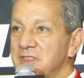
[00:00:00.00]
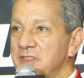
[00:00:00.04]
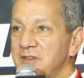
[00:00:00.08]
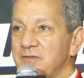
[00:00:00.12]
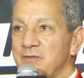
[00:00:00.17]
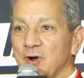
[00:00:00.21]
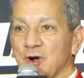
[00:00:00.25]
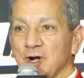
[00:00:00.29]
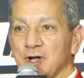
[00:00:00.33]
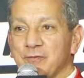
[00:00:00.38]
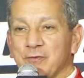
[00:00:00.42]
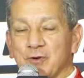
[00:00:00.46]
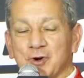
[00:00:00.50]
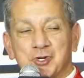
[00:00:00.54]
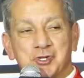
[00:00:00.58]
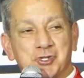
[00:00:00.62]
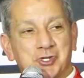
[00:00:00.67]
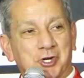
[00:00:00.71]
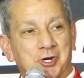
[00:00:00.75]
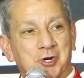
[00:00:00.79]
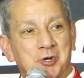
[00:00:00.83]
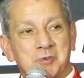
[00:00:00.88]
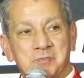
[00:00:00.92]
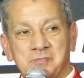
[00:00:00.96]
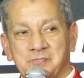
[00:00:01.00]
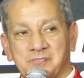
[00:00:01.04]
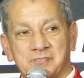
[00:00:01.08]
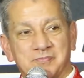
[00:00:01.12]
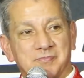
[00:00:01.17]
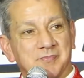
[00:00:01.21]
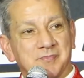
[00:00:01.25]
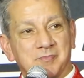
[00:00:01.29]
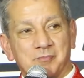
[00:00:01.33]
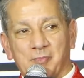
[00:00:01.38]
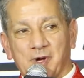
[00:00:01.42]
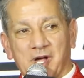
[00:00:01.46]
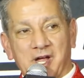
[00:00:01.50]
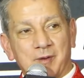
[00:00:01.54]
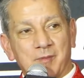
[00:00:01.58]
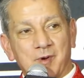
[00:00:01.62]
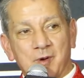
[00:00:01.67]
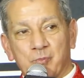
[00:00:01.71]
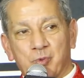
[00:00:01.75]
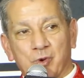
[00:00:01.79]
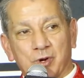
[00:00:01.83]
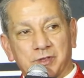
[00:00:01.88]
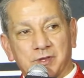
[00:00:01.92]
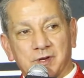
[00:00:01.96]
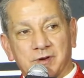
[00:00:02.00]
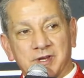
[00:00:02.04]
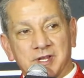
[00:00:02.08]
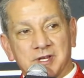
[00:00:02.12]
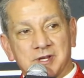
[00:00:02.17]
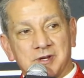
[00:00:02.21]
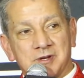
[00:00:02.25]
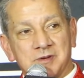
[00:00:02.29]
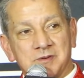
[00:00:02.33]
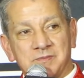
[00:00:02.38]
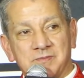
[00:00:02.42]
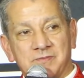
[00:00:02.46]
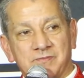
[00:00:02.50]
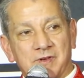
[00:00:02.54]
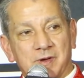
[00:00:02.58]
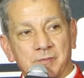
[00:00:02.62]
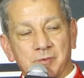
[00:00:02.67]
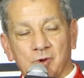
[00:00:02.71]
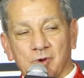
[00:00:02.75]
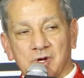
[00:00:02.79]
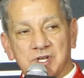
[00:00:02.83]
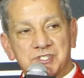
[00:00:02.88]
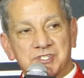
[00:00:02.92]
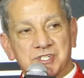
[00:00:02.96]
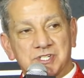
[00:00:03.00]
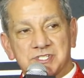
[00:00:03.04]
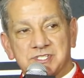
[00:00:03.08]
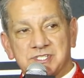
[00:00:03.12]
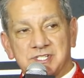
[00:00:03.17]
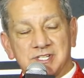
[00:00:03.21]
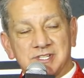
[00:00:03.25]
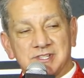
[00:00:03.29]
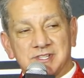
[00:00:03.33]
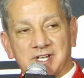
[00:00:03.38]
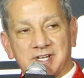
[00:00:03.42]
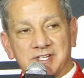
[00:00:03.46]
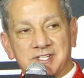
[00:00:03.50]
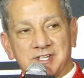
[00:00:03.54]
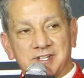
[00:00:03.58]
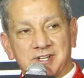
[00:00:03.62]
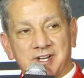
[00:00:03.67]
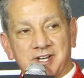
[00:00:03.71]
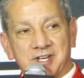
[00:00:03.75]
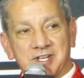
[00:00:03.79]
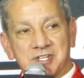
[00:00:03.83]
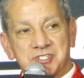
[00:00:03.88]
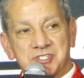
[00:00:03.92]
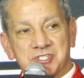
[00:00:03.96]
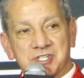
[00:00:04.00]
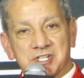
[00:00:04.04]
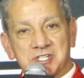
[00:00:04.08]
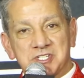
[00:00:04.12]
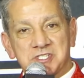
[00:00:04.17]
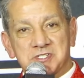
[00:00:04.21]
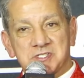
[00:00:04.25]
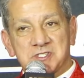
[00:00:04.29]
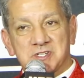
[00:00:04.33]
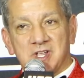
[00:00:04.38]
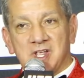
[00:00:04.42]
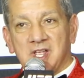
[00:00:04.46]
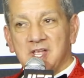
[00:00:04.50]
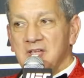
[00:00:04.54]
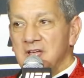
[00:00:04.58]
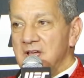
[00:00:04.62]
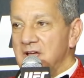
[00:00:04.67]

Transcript: The very first show, Bayamón, Puerto Rico, February 16th, 1996.